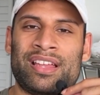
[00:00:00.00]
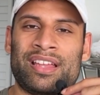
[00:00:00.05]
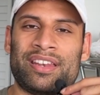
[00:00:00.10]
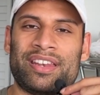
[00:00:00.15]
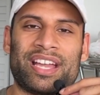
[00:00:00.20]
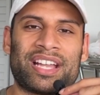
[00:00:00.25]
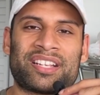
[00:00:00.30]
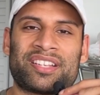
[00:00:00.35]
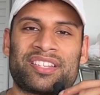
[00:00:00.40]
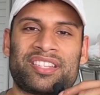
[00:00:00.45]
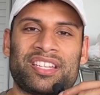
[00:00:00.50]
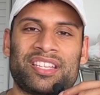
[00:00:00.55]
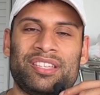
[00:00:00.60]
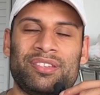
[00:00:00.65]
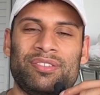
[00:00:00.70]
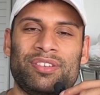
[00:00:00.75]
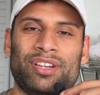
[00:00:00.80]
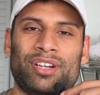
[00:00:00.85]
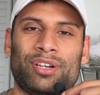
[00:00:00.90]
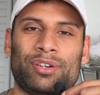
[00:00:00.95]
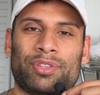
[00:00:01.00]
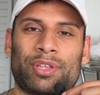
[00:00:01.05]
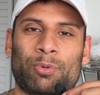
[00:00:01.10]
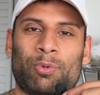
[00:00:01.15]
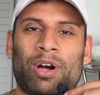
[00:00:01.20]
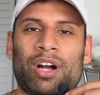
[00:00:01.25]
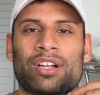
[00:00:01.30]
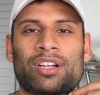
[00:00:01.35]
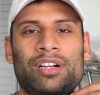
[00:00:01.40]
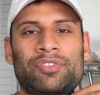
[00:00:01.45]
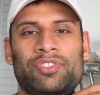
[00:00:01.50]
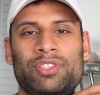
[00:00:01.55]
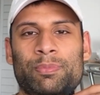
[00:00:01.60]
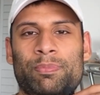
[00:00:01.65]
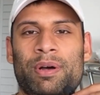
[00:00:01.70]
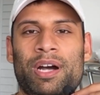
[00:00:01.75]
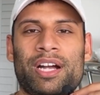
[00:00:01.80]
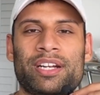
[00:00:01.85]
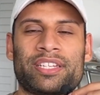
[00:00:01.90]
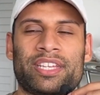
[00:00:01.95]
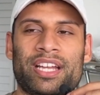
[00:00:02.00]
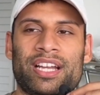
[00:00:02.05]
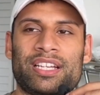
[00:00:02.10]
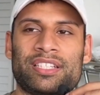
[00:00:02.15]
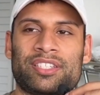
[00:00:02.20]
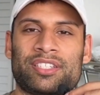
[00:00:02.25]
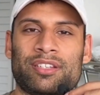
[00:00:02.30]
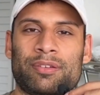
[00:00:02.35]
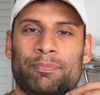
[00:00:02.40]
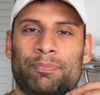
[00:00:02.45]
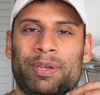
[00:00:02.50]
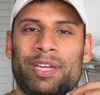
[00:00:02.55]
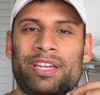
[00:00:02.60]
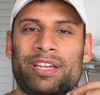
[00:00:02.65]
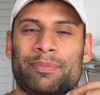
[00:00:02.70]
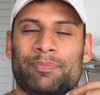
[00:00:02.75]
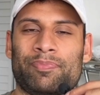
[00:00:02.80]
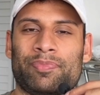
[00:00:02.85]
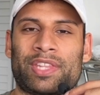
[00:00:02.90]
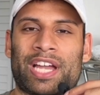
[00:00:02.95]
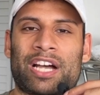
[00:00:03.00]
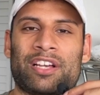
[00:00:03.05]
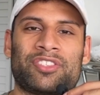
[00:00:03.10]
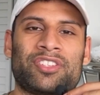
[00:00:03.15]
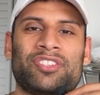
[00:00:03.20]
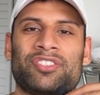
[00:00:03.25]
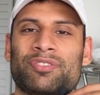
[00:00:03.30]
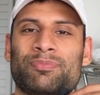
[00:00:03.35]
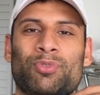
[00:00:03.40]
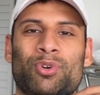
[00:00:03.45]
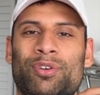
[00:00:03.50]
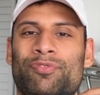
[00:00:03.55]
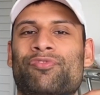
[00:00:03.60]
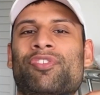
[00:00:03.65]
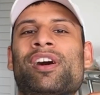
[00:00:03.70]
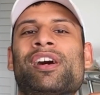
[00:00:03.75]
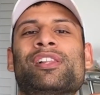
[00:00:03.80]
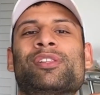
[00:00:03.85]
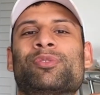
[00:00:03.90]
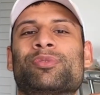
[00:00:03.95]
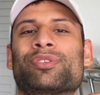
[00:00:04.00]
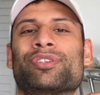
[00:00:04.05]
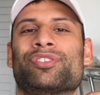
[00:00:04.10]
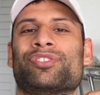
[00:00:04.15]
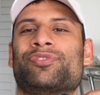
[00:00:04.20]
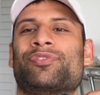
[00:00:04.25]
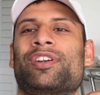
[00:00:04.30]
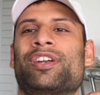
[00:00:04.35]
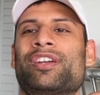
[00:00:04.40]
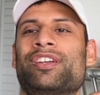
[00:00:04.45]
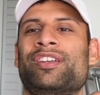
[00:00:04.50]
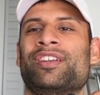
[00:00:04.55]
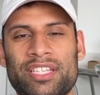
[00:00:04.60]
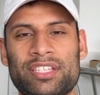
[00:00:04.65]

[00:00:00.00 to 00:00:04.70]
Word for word: Next thing you know, they walk off the podcast and bam, thousands of more followers, right?